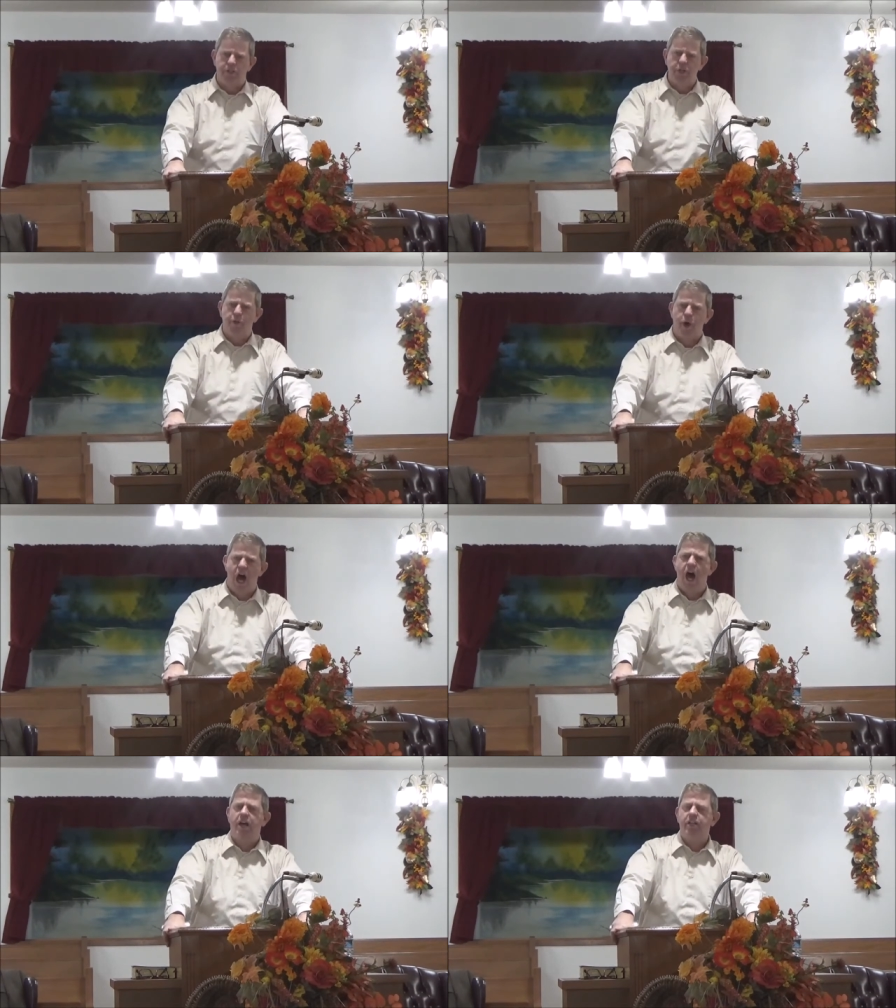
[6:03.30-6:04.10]
into the
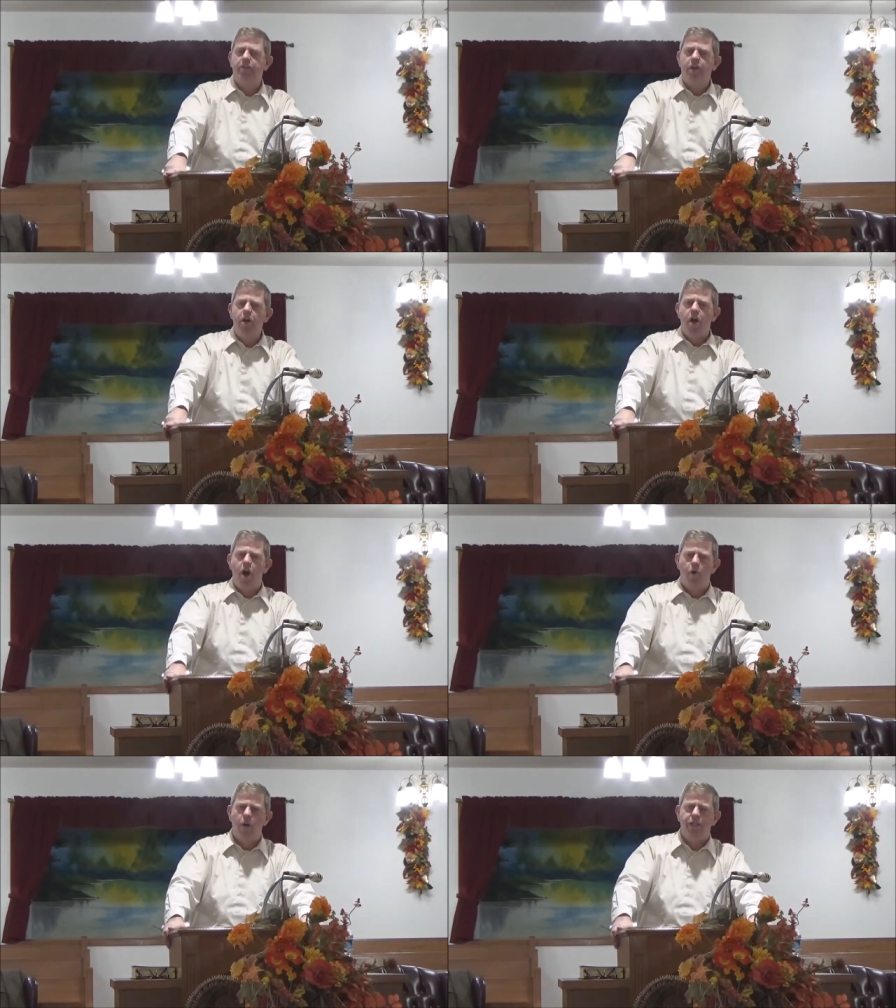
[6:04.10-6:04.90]
rock
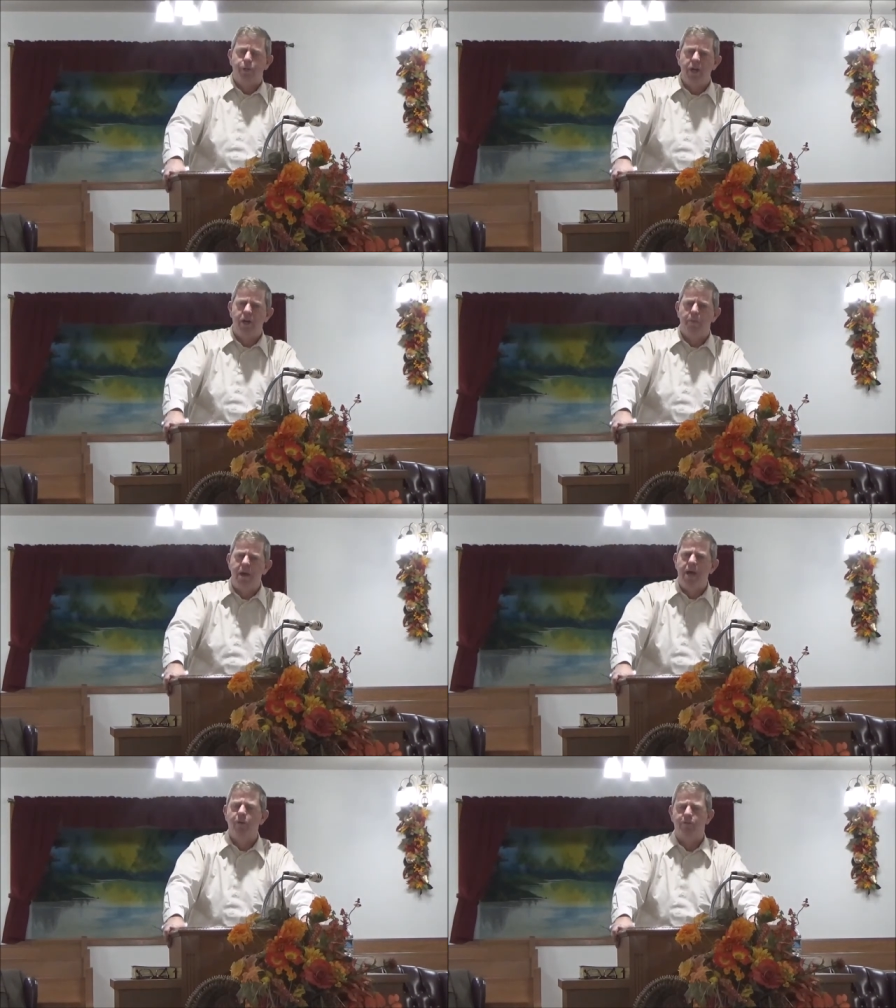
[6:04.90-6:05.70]
on which we are
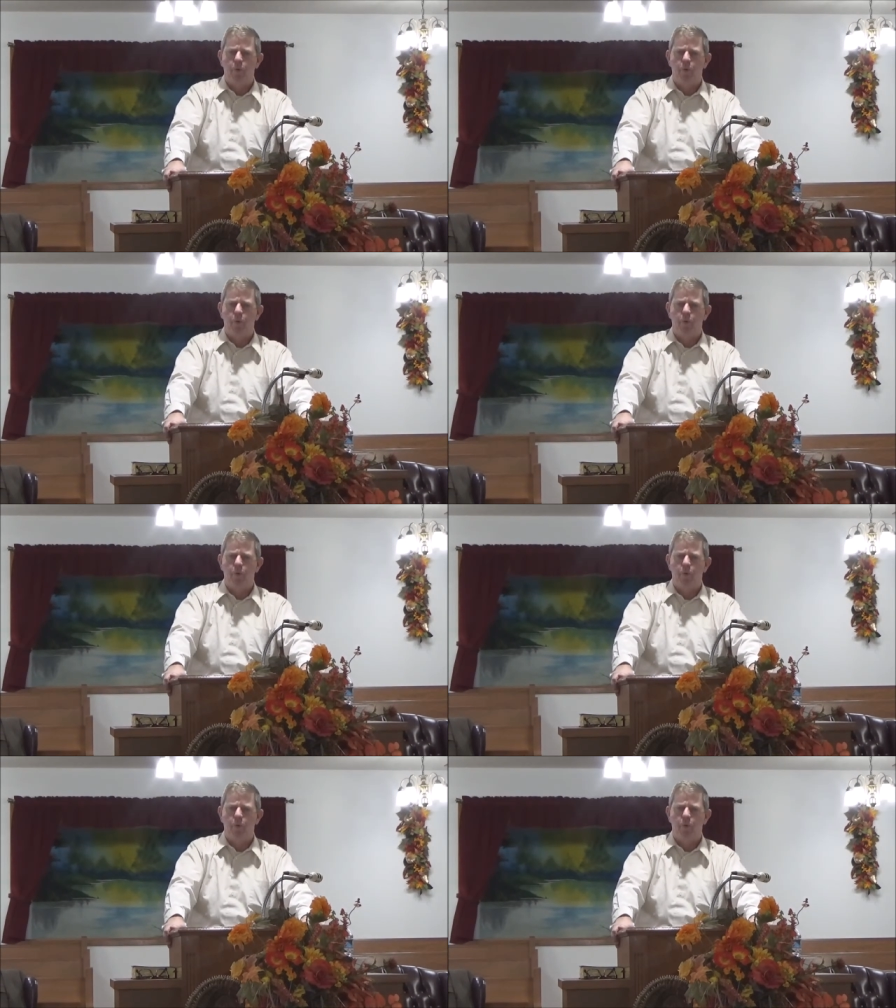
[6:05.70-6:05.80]
built.